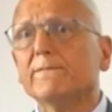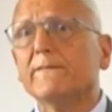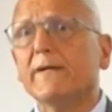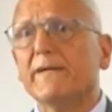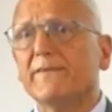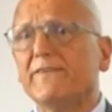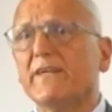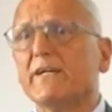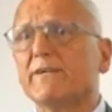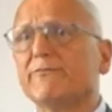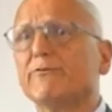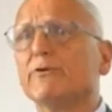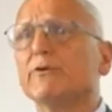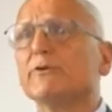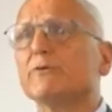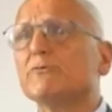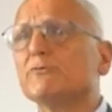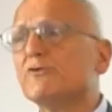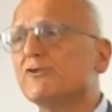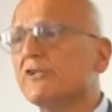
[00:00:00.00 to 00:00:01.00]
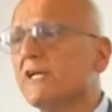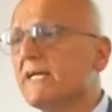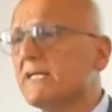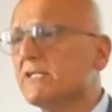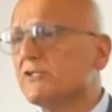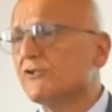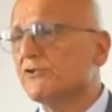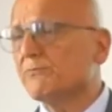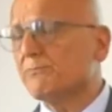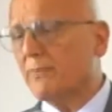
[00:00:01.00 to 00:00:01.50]
And therefore you
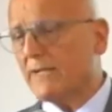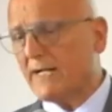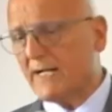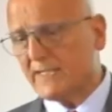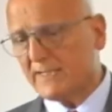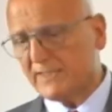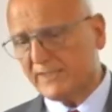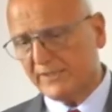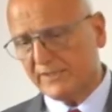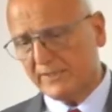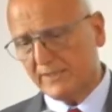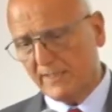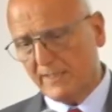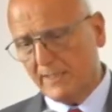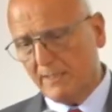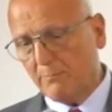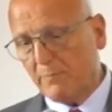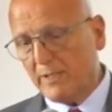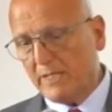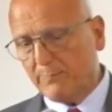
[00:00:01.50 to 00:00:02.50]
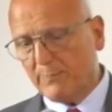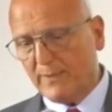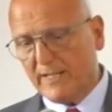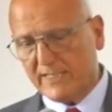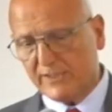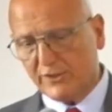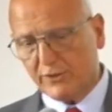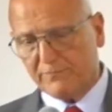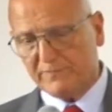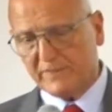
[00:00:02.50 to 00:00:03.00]
change parts, big
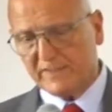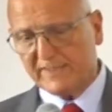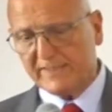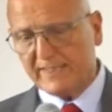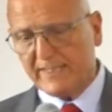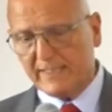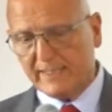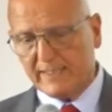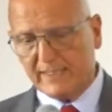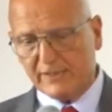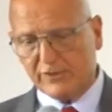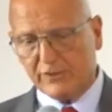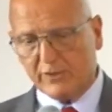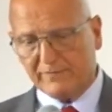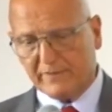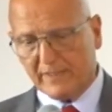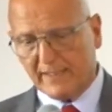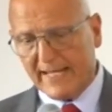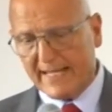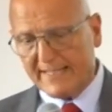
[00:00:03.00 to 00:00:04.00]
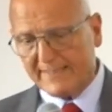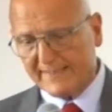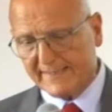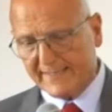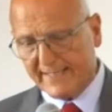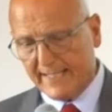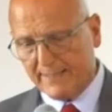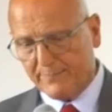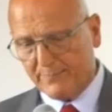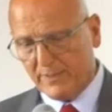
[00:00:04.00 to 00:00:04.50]
parts of the cities, of the
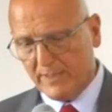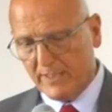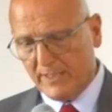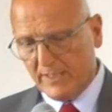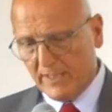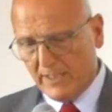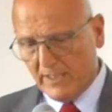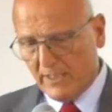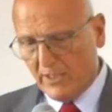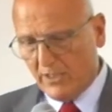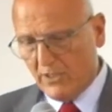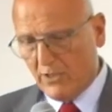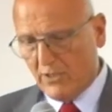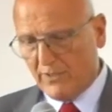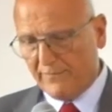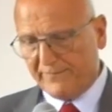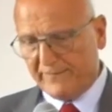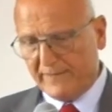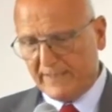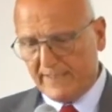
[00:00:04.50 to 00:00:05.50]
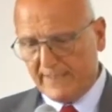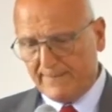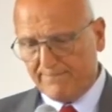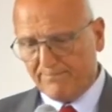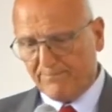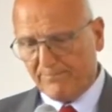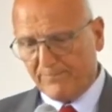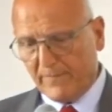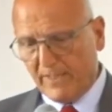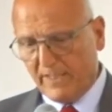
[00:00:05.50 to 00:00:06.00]
landscape, of the
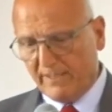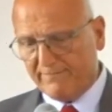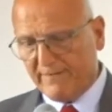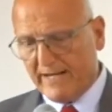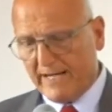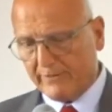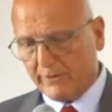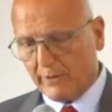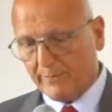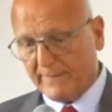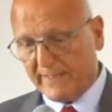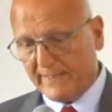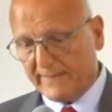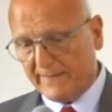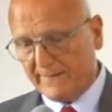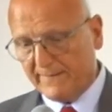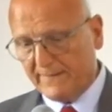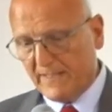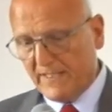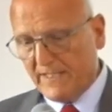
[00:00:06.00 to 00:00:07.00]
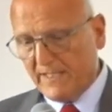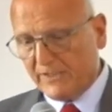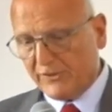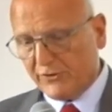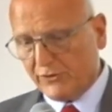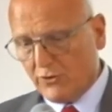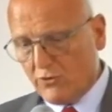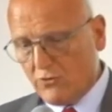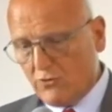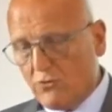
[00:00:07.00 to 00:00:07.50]
environment.
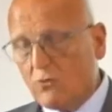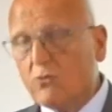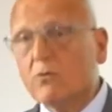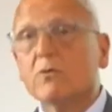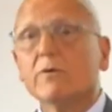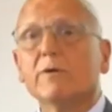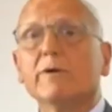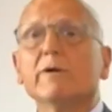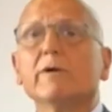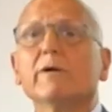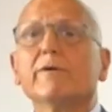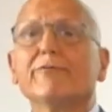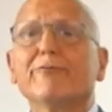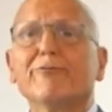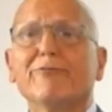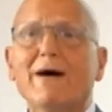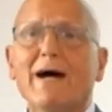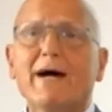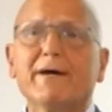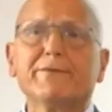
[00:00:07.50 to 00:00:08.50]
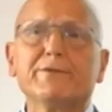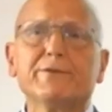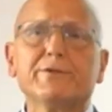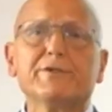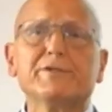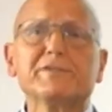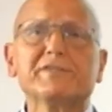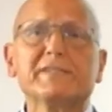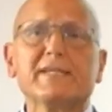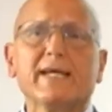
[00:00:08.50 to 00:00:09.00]
So
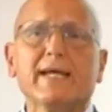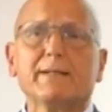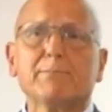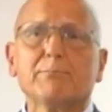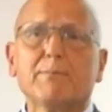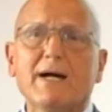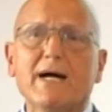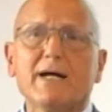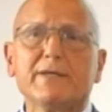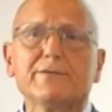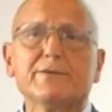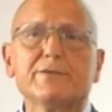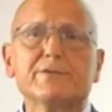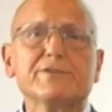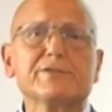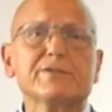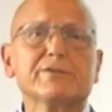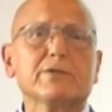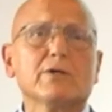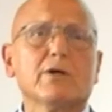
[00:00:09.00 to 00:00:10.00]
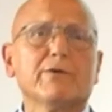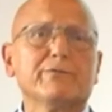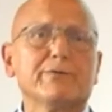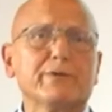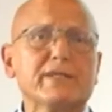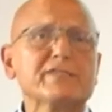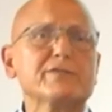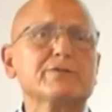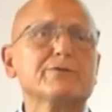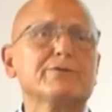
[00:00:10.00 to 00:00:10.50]
fathers and mothers of
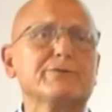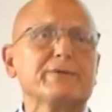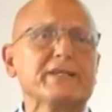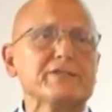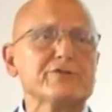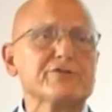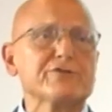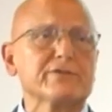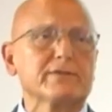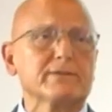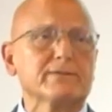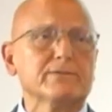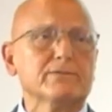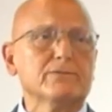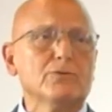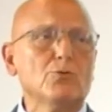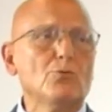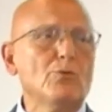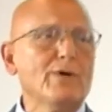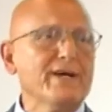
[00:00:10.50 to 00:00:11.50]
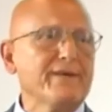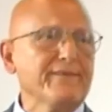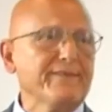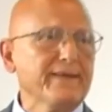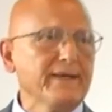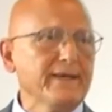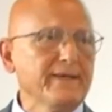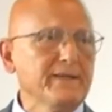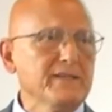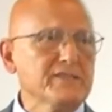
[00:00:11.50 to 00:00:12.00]
restoration, who were
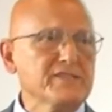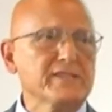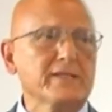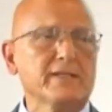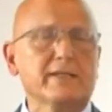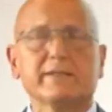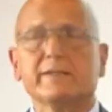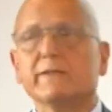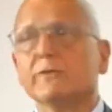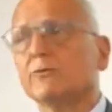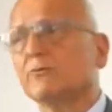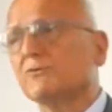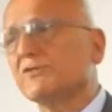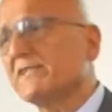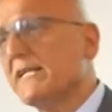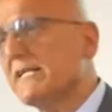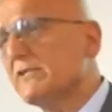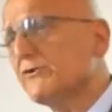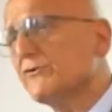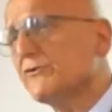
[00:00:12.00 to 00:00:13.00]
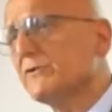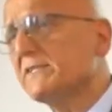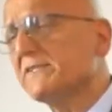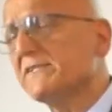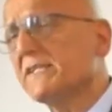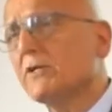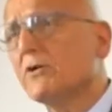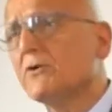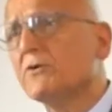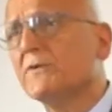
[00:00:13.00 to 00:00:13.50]
they? It started 2 centuries
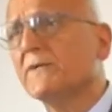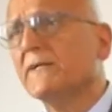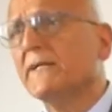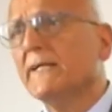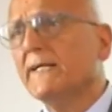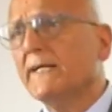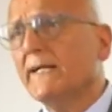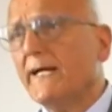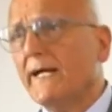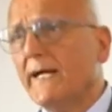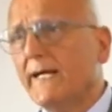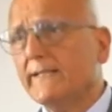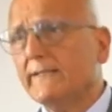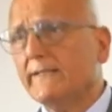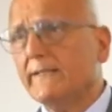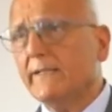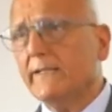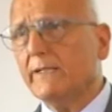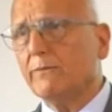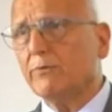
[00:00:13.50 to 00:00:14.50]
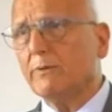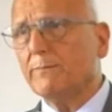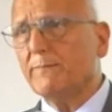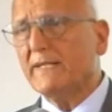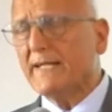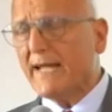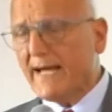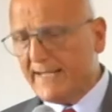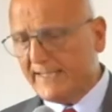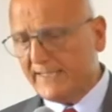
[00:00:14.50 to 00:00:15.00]
ago. And it would be
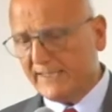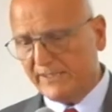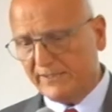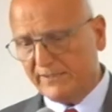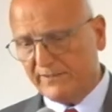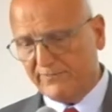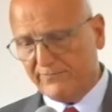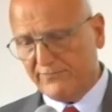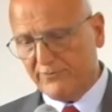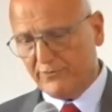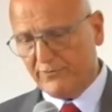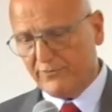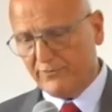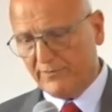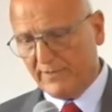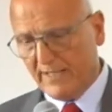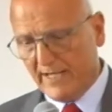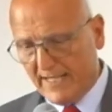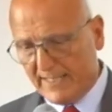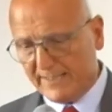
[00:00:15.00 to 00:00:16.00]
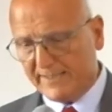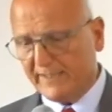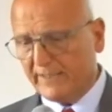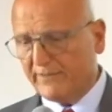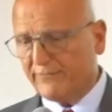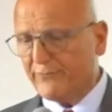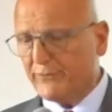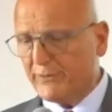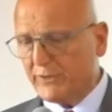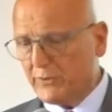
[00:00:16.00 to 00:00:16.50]
nice for us
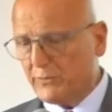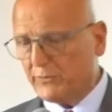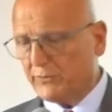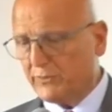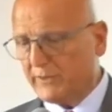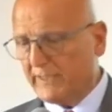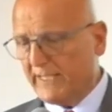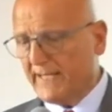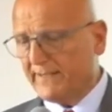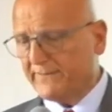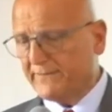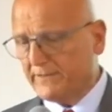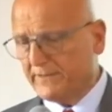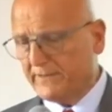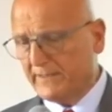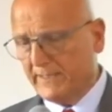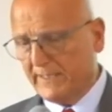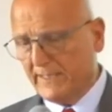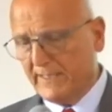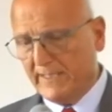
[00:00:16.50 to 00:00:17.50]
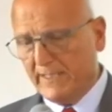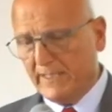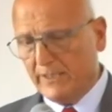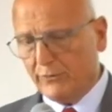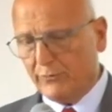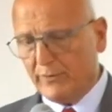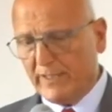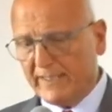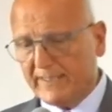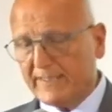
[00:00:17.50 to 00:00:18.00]
and for you together
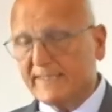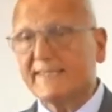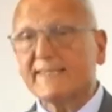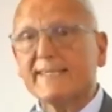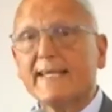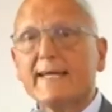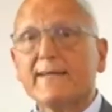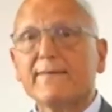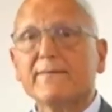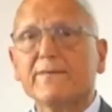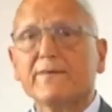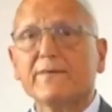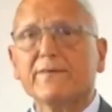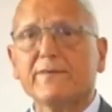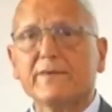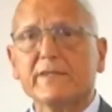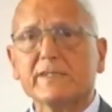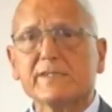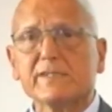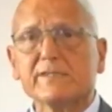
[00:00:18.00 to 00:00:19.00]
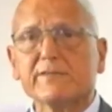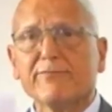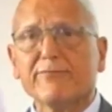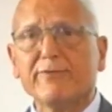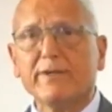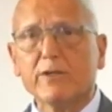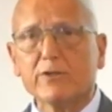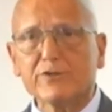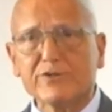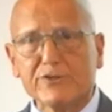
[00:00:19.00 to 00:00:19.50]
to understand this
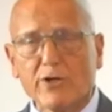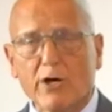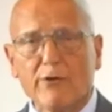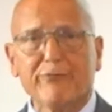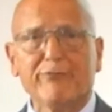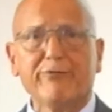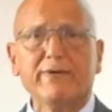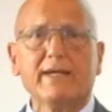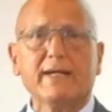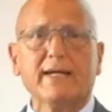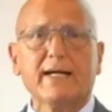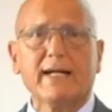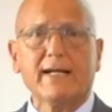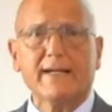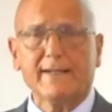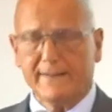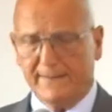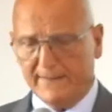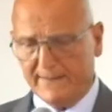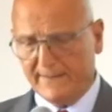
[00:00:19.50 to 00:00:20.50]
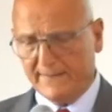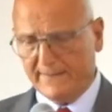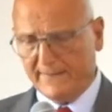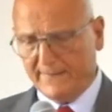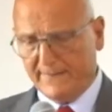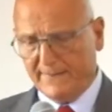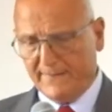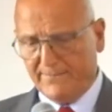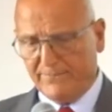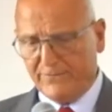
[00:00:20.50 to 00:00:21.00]
philosophical,
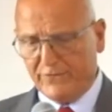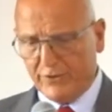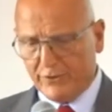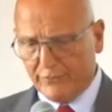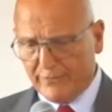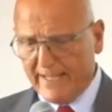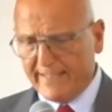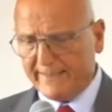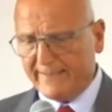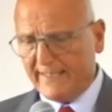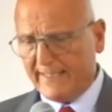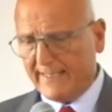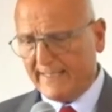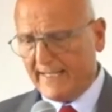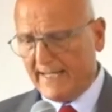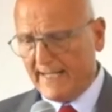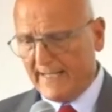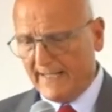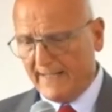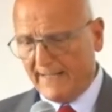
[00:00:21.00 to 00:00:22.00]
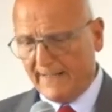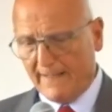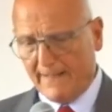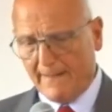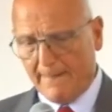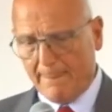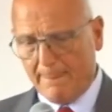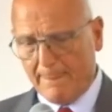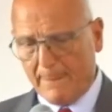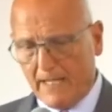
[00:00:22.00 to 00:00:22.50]

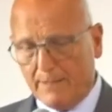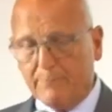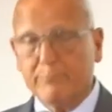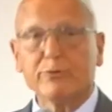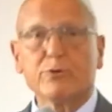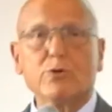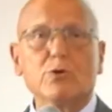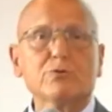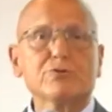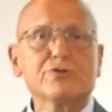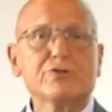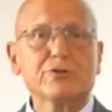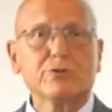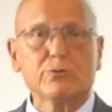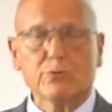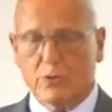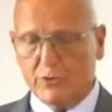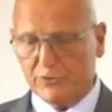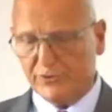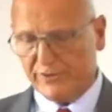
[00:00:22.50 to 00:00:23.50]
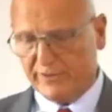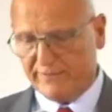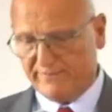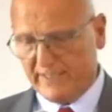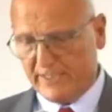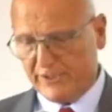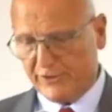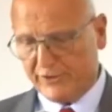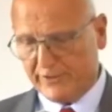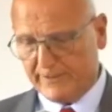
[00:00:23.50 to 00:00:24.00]
theoretical approach to
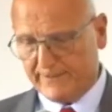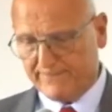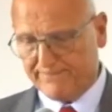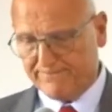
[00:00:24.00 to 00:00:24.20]
conservation